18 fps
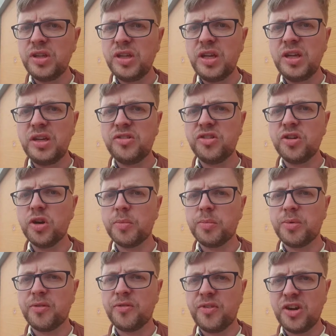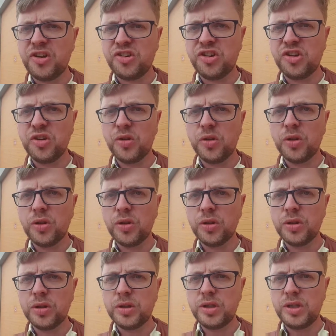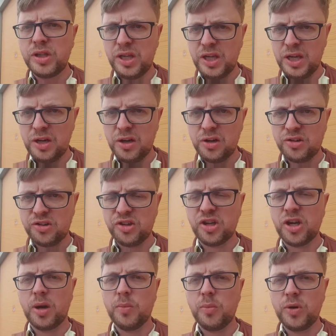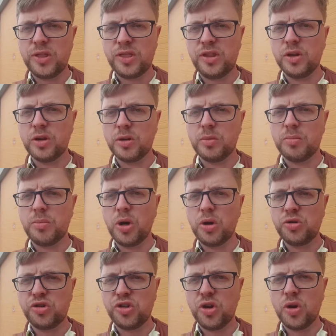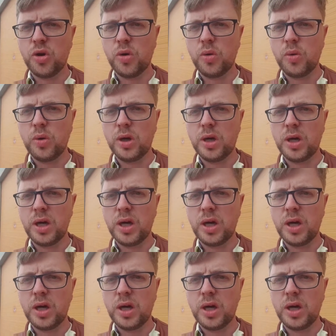need your professional gear to come with your Mojo